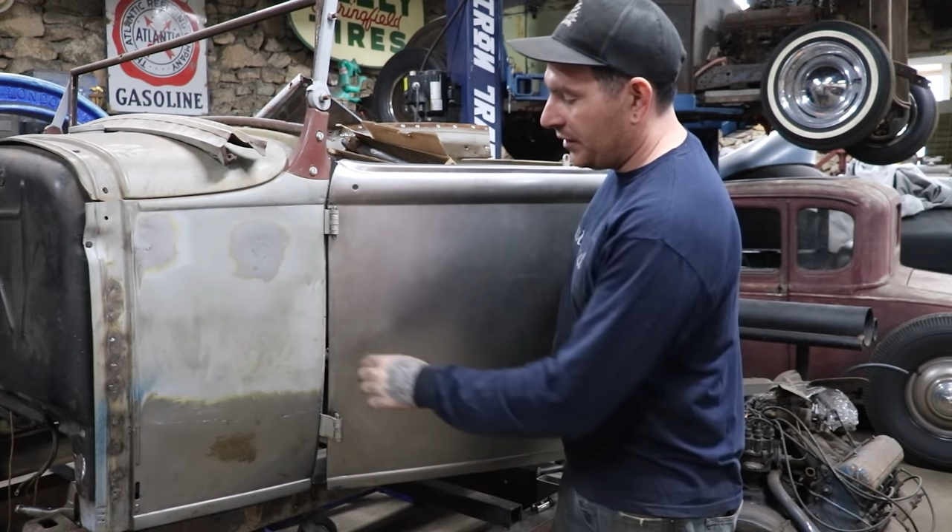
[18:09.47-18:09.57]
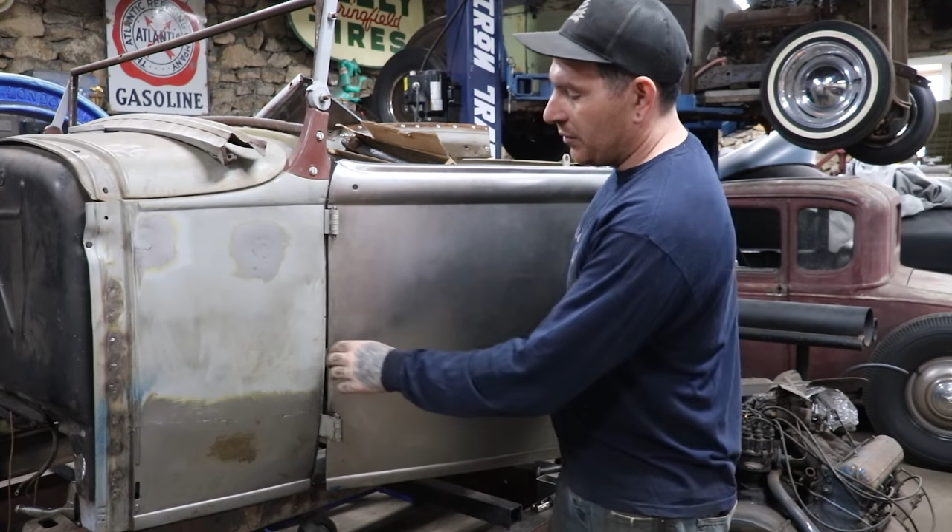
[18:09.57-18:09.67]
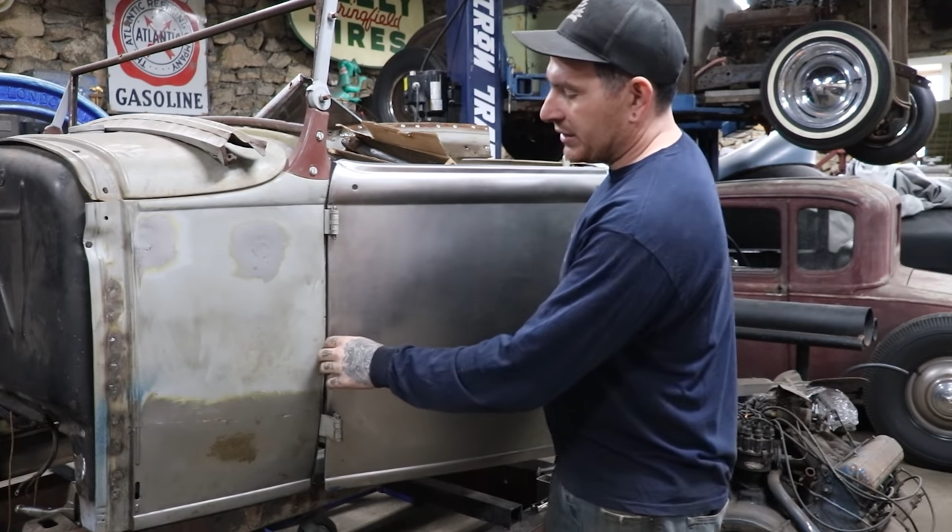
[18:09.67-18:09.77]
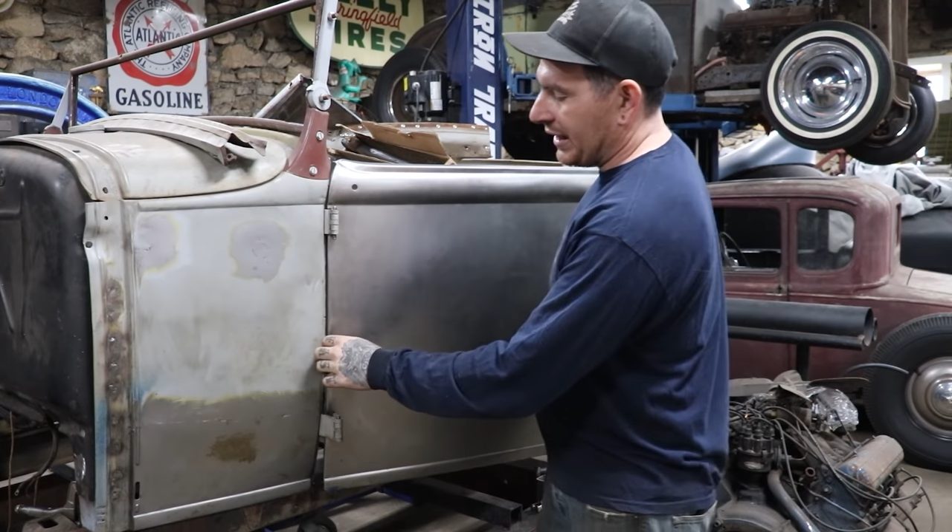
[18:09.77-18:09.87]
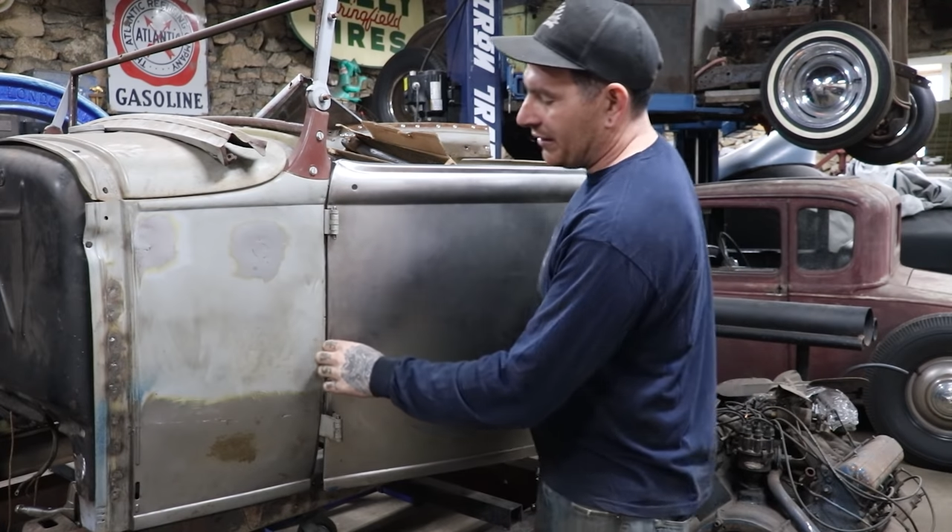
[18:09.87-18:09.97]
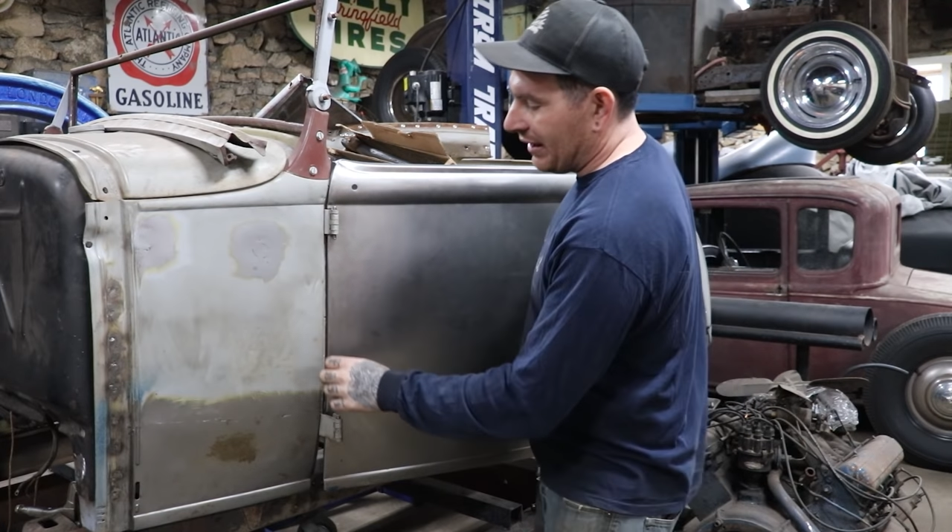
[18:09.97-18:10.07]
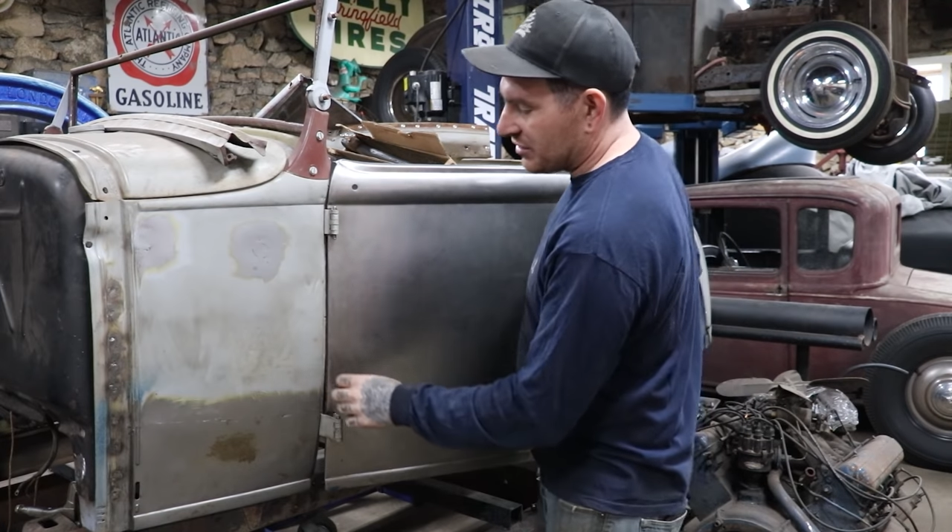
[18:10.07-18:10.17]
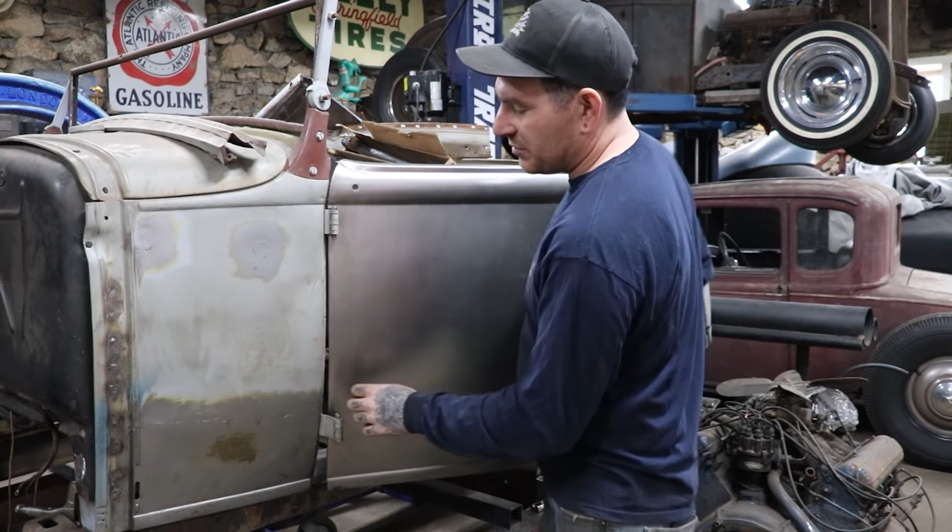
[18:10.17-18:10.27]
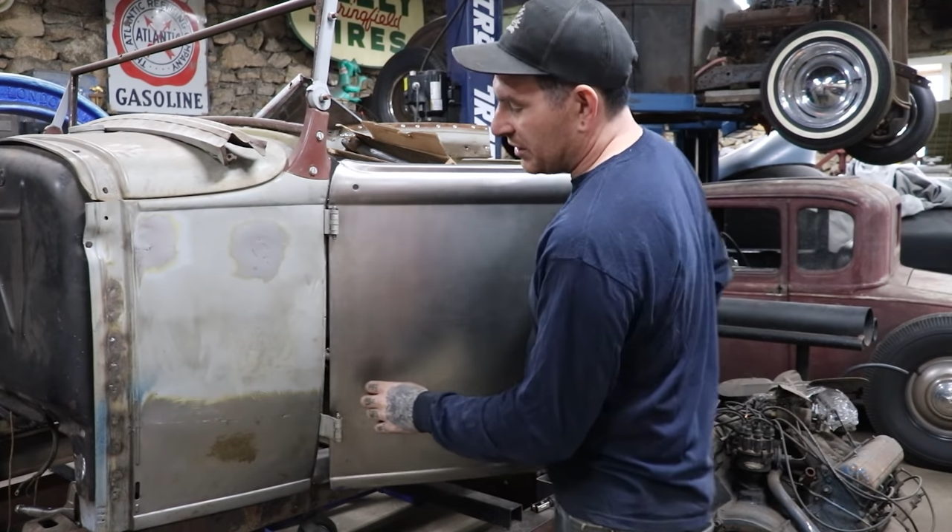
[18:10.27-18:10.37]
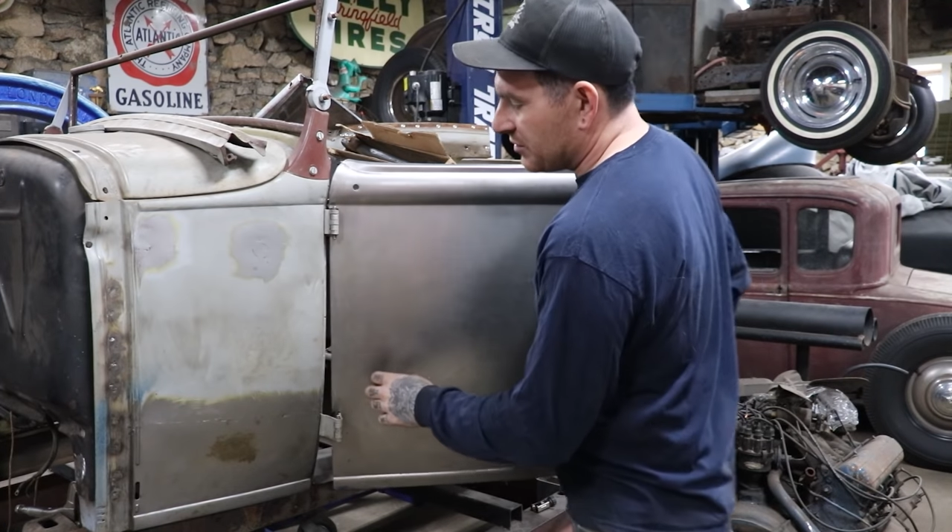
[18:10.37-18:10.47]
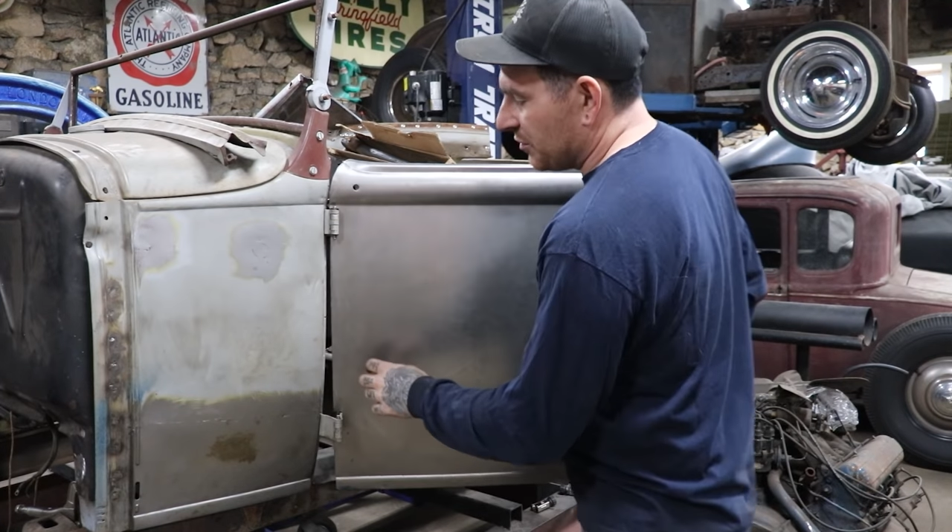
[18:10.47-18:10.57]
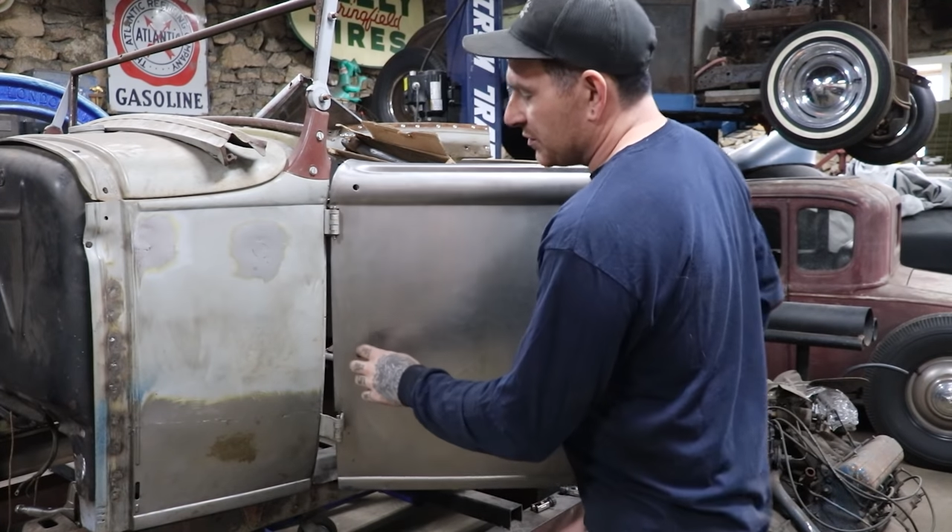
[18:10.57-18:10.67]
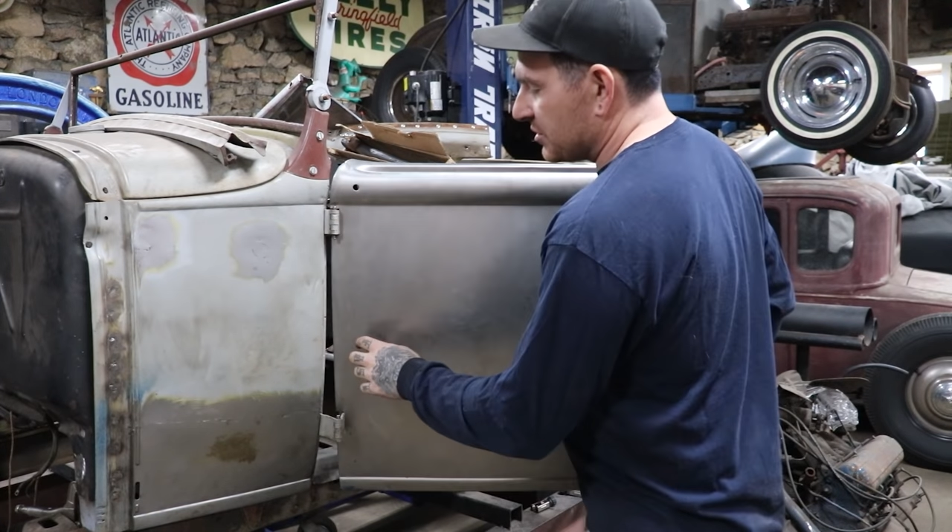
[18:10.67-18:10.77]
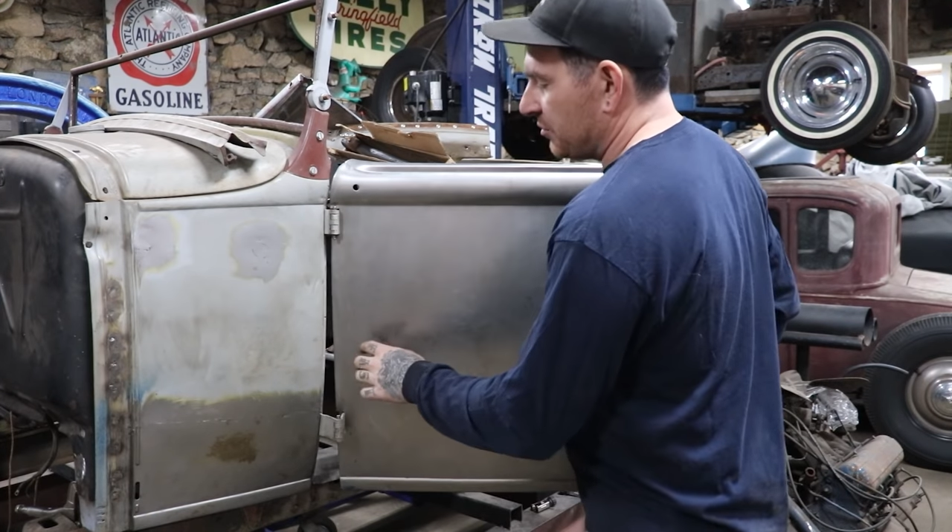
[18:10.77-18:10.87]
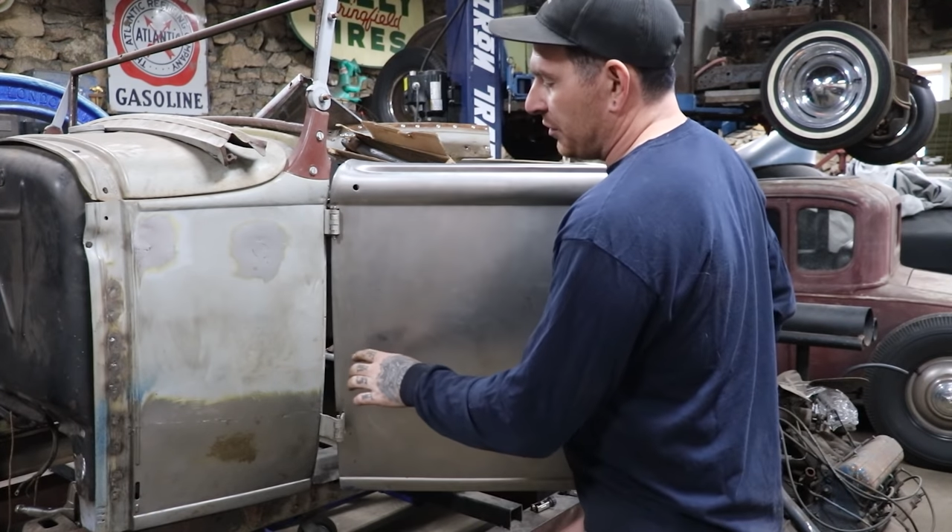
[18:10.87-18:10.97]
What that allows me to do
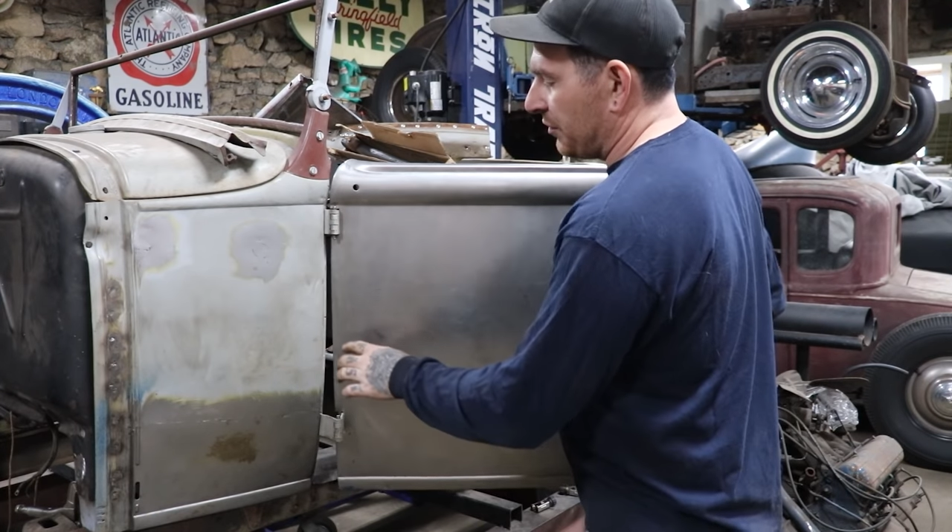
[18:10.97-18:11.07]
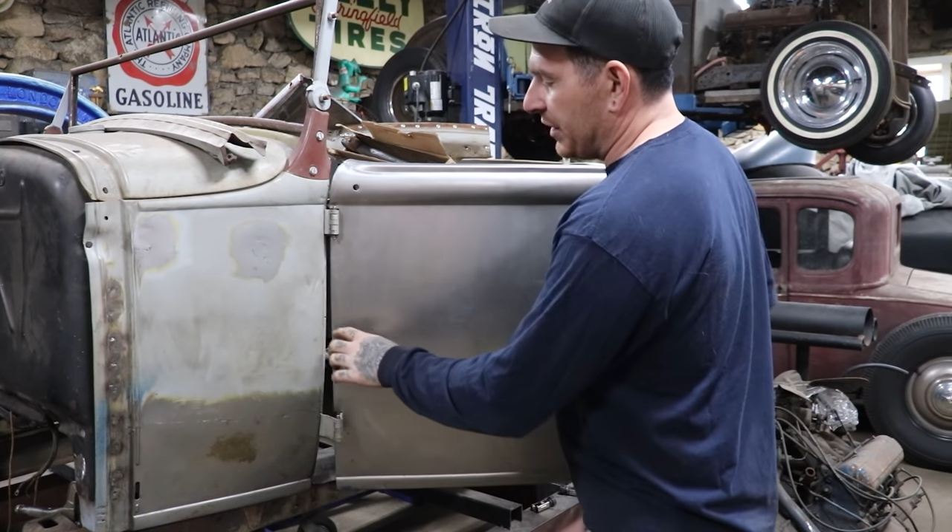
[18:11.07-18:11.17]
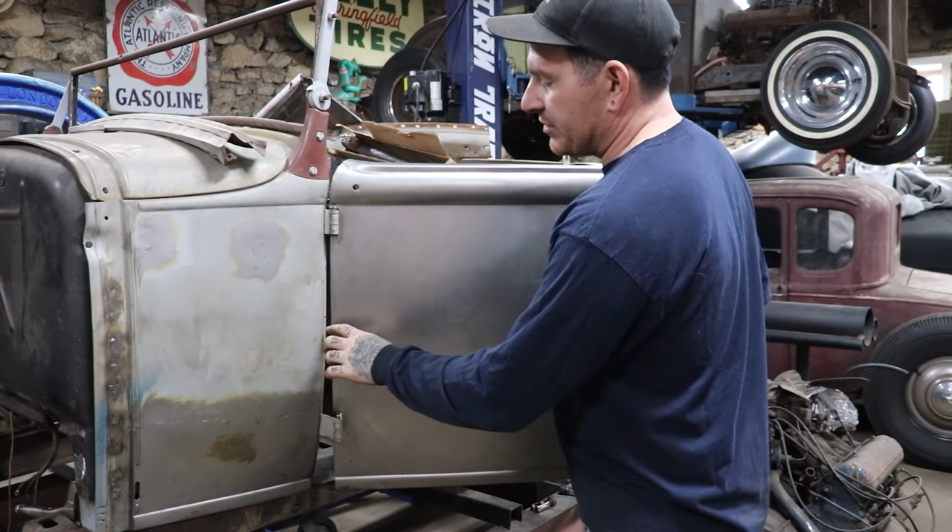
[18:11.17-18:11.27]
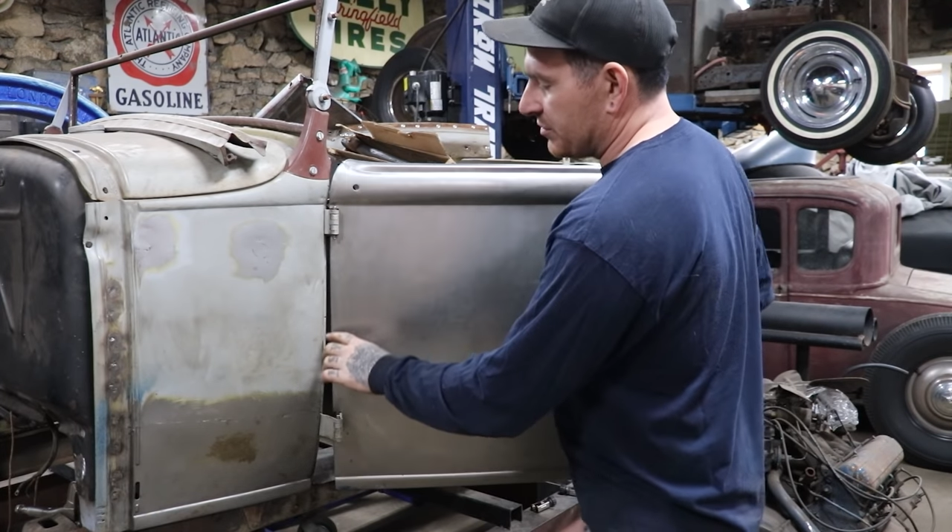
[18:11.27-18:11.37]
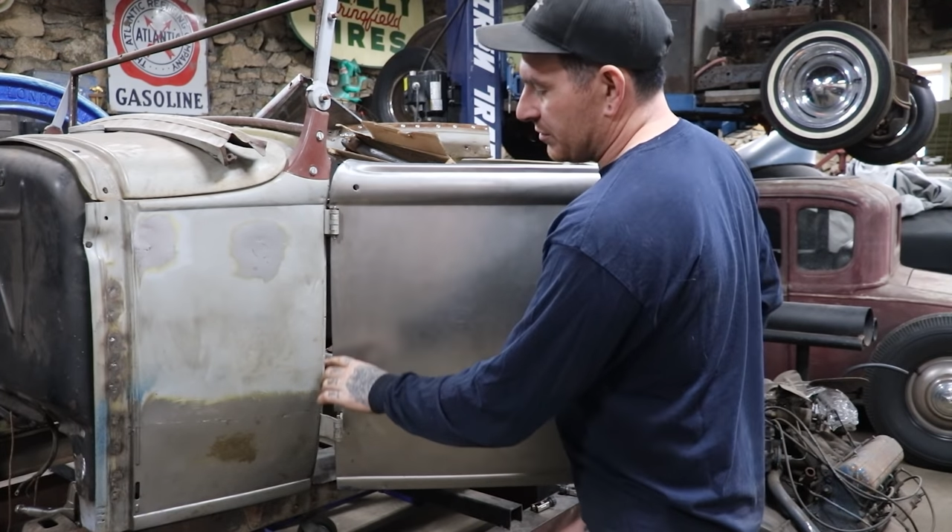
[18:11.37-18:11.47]
is clear this.